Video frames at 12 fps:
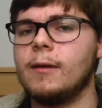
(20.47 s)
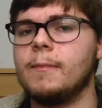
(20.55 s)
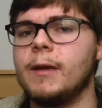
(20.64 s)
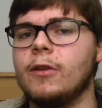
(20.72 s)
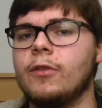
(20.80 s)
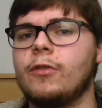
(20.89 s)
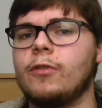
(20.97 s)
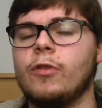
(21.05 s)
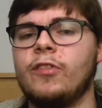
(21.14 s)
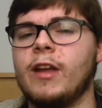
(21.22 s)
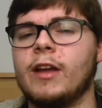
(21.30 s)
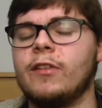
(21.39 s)
because
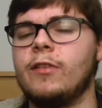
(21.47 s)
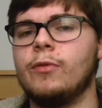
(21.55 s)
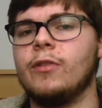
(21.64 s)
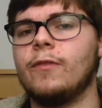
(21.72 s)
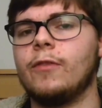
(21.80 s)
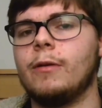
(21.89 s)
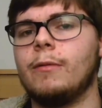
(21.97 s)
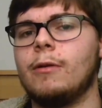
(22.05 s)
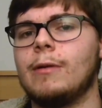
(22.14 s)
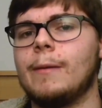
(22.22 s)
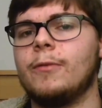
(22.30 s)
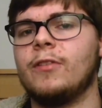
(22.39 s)
Christianity was not very well
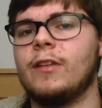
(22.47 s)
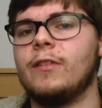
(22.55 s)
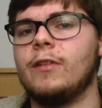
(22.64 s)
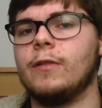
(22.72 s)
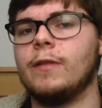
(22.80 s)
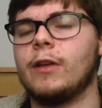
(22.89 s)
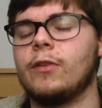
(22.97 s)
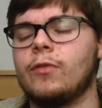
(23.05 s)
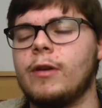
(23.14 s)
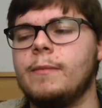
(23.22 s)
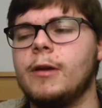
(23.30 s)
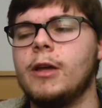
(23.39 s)
represented on that
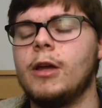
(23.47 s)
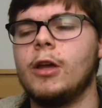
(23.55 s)
stream,